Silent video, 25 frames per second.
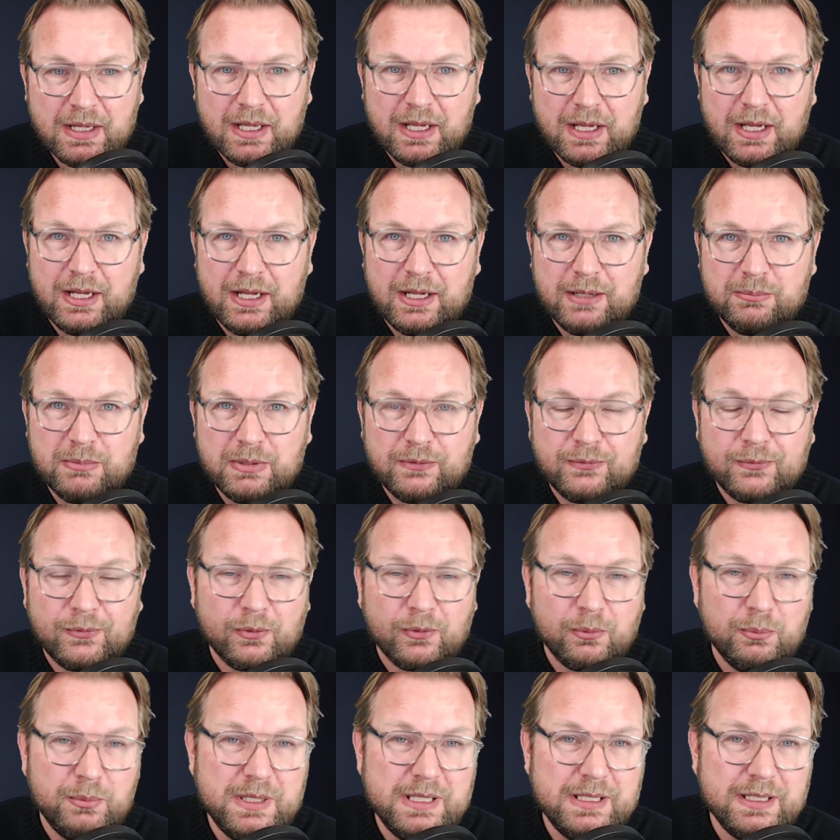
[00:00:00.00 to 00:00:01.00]
But for
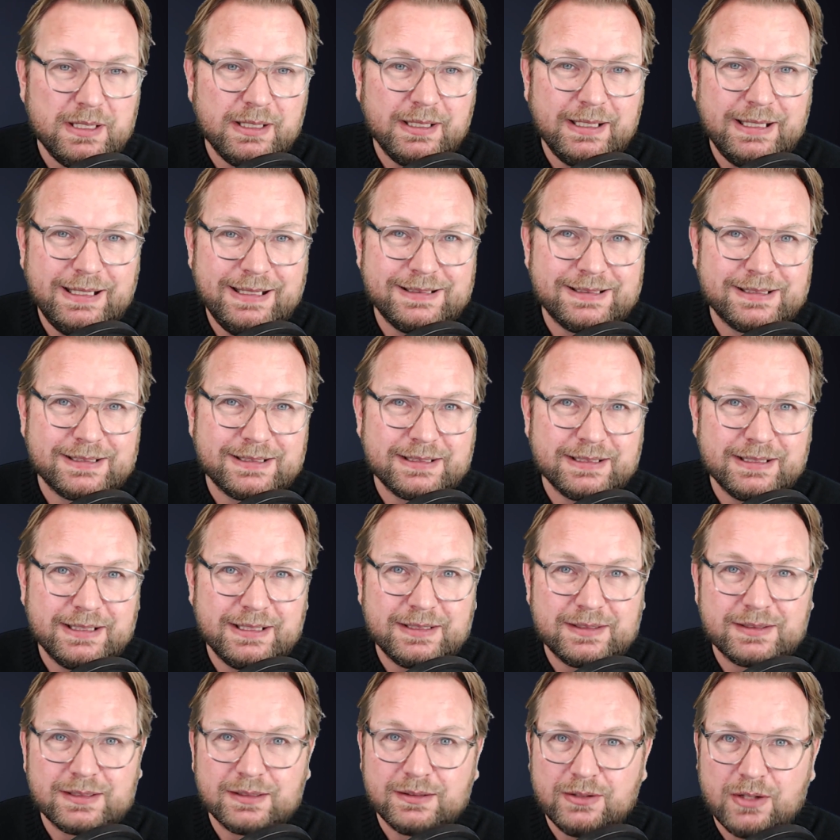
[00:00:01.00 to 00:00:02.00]
me,
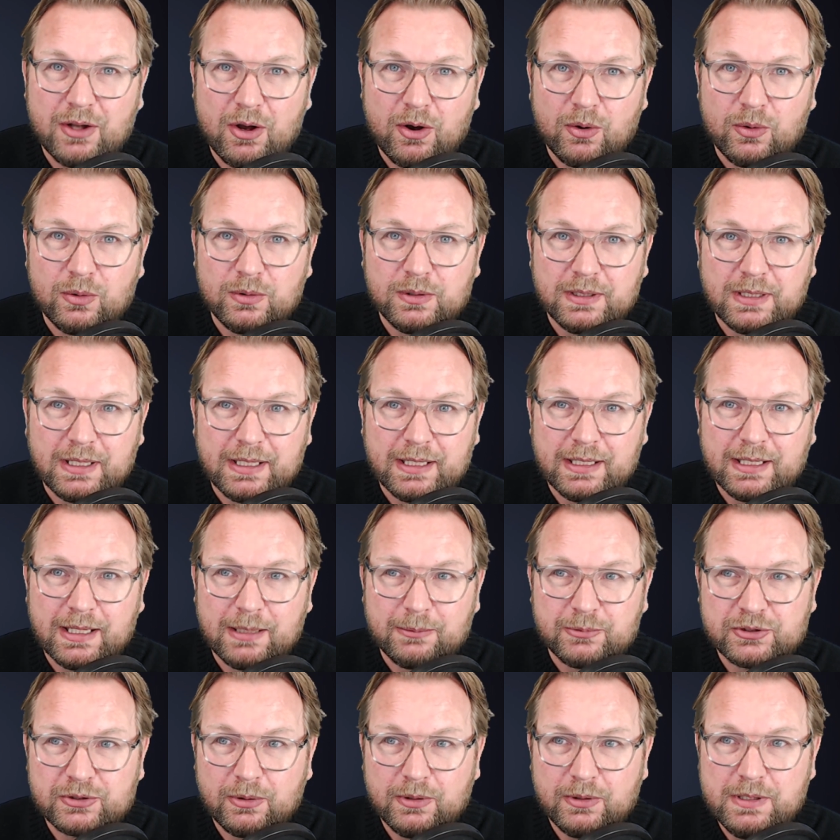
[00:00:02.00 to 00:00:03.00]
it's a no. And I'm
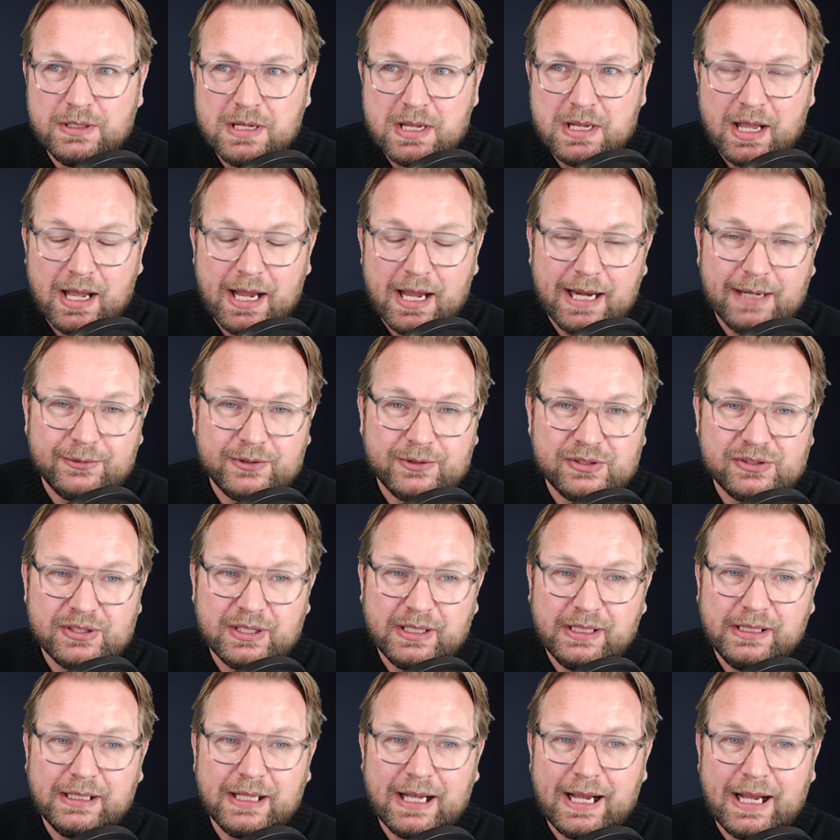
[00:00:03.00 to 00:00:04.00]
sorry, I have to
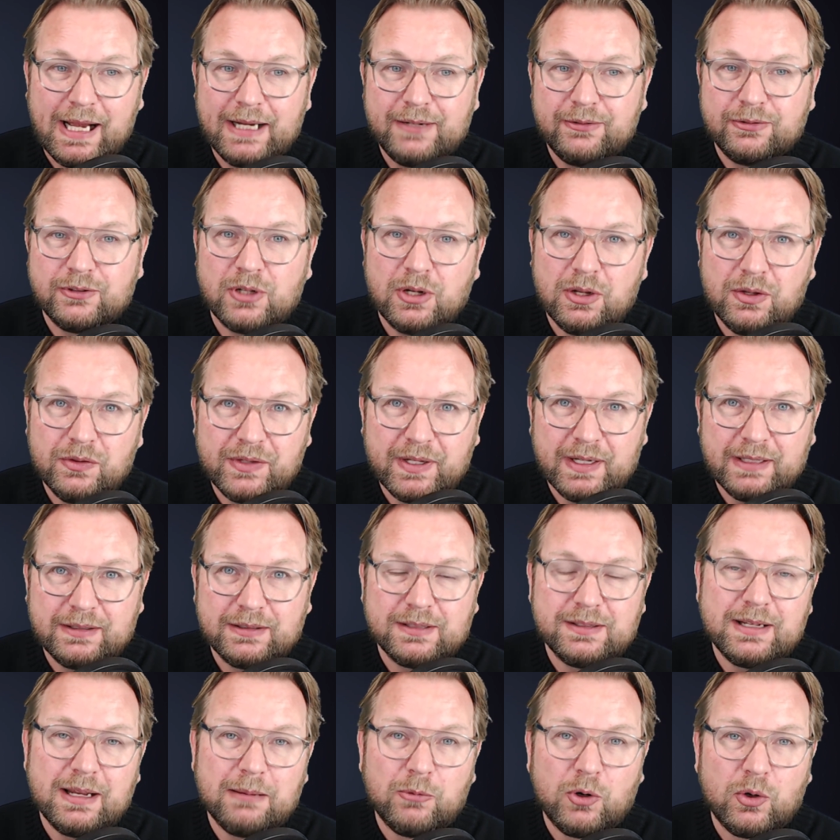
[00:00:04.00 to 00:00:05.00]
say I've
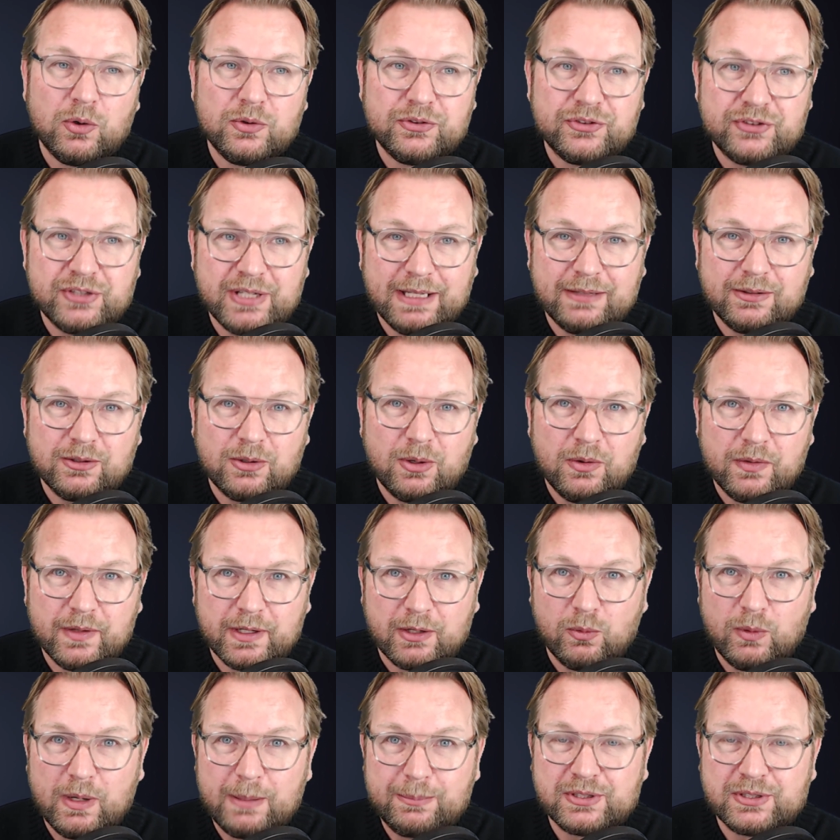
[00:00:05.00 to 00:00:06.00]
contacted them on chat on their
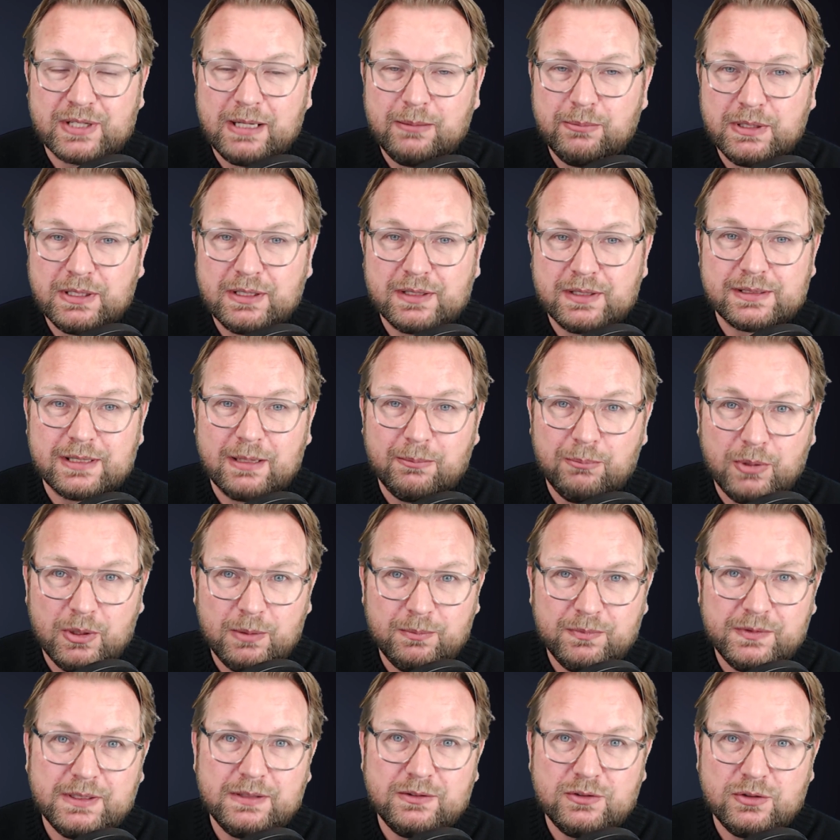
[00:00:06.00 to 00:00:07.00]
website because I
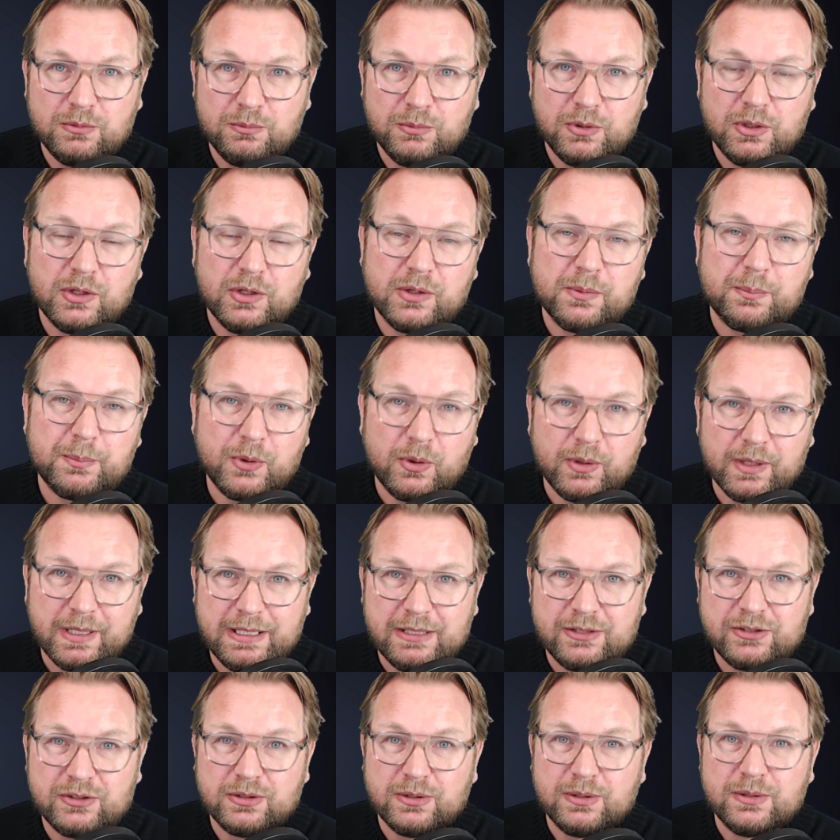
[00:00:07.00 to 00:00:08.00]
bumped into multiple
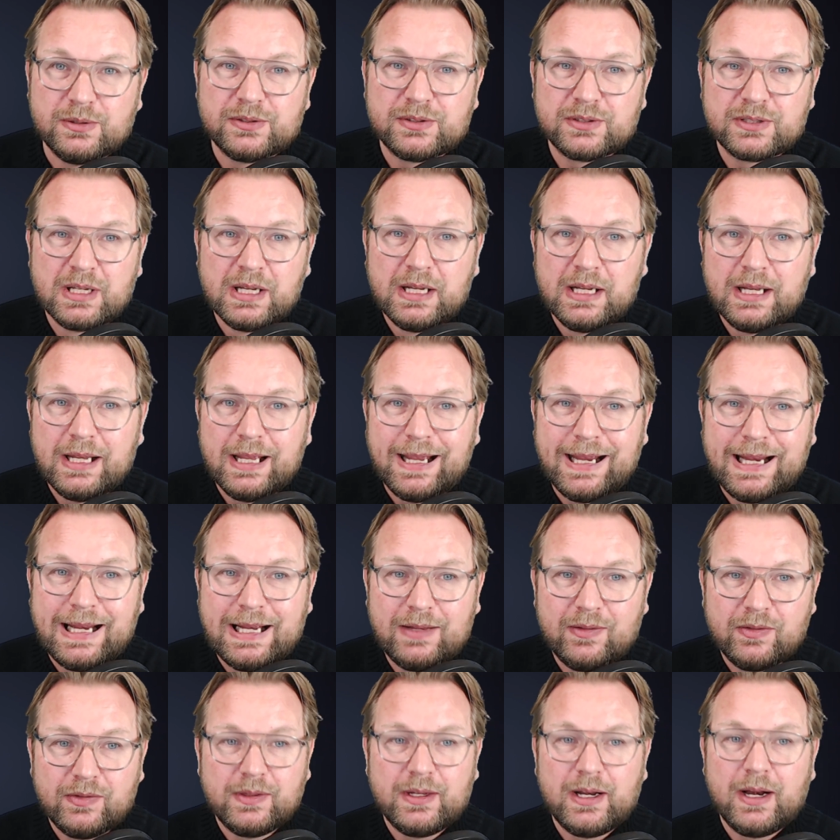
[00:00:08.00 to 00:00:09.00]
issues
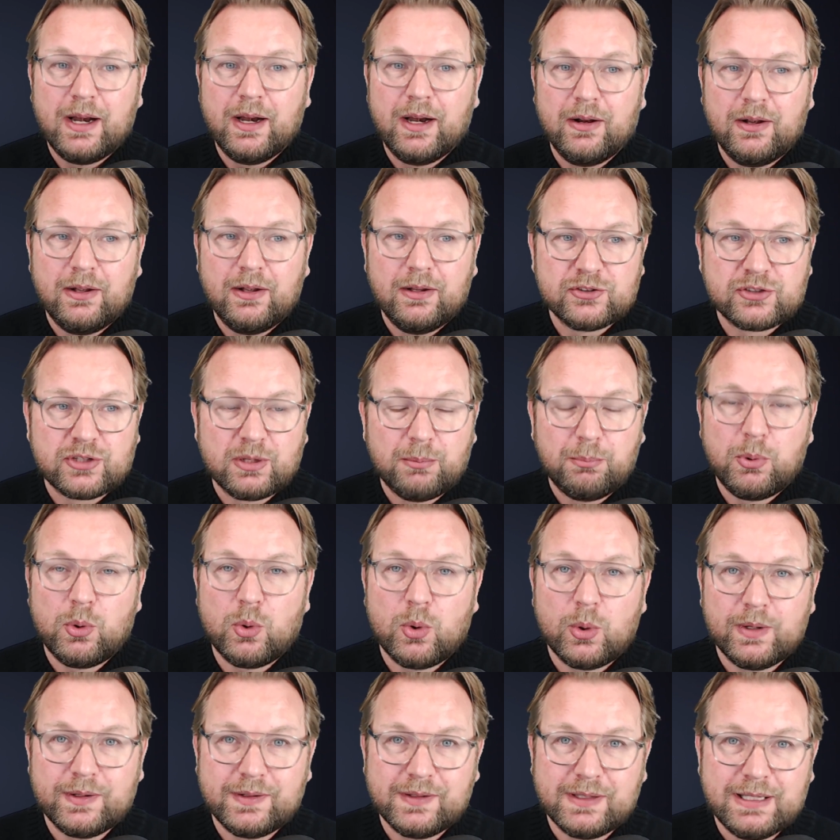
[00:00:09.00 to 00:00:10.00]
and their
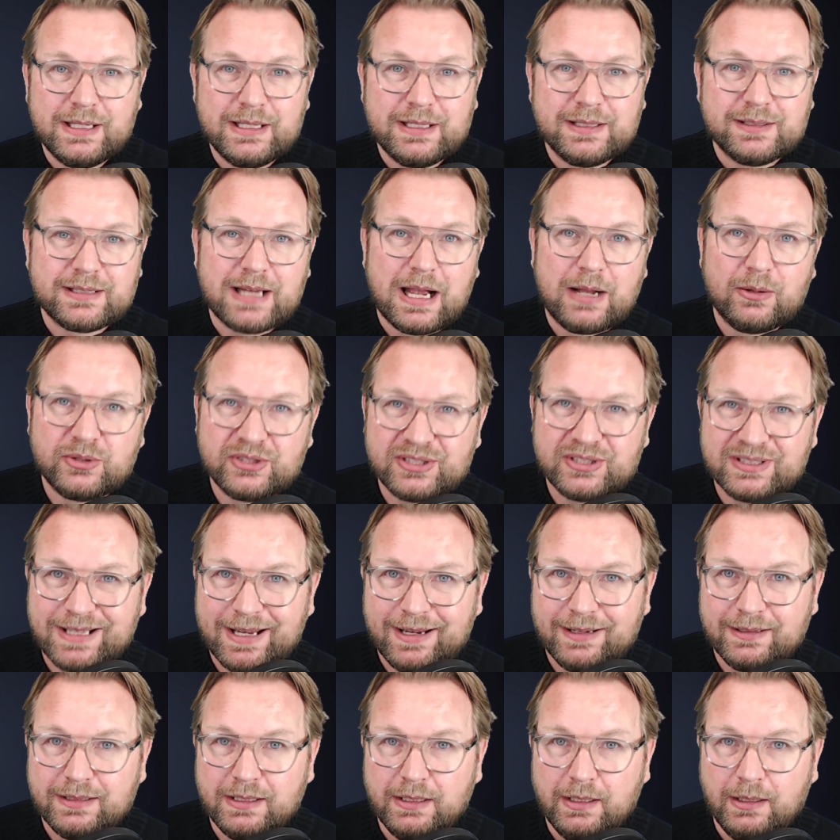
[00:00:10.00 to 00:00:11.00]
support is
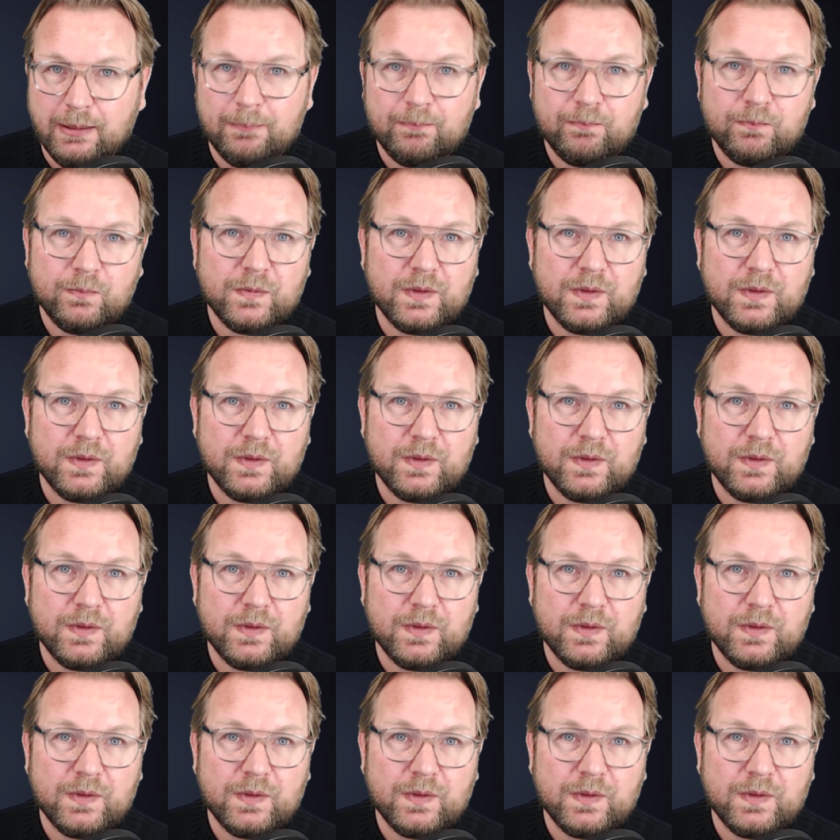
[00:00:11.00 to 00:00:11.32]
outstanding.